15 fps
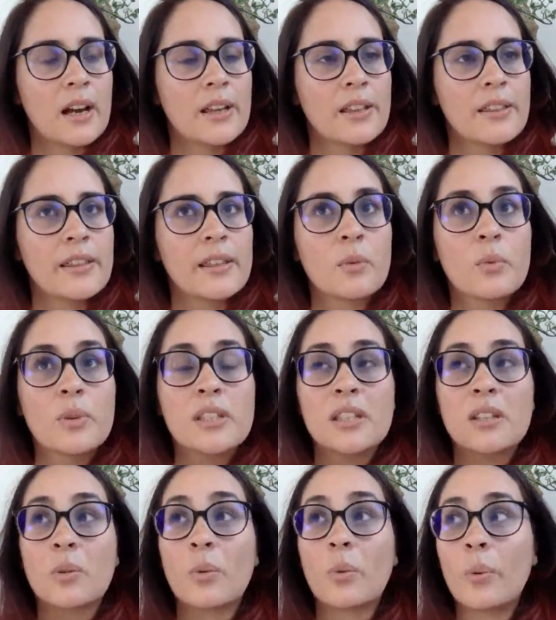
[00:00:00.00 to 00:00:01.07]
I think,
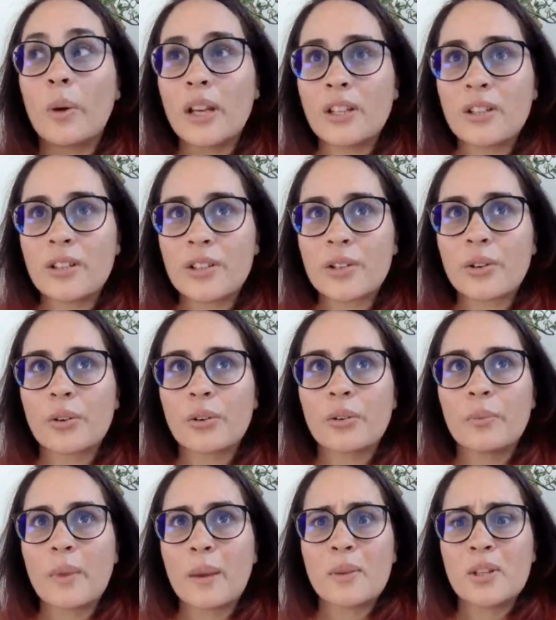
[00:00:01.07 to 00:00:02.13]
was it a witch
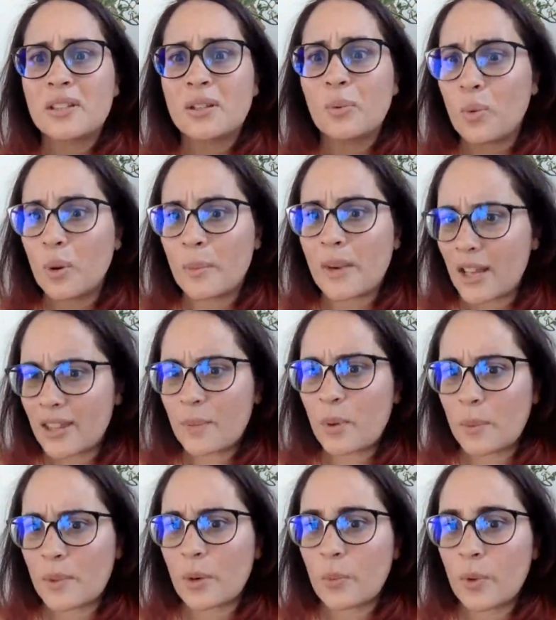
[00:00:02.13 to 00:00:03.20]
or maybe just a woman, I
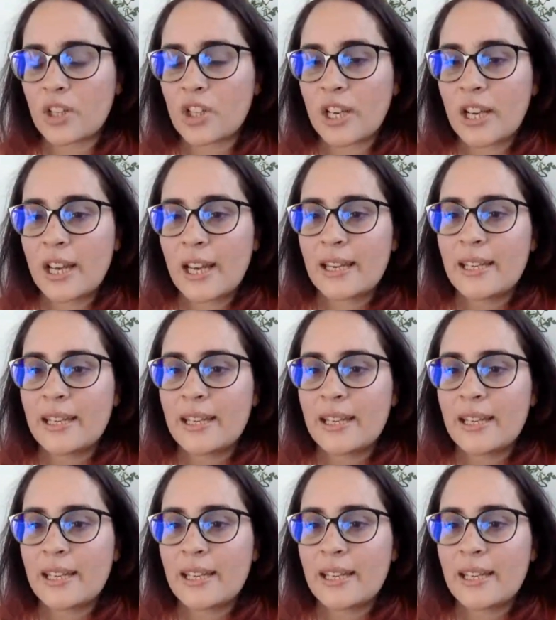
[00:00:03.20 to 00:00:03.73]
think probably a witch,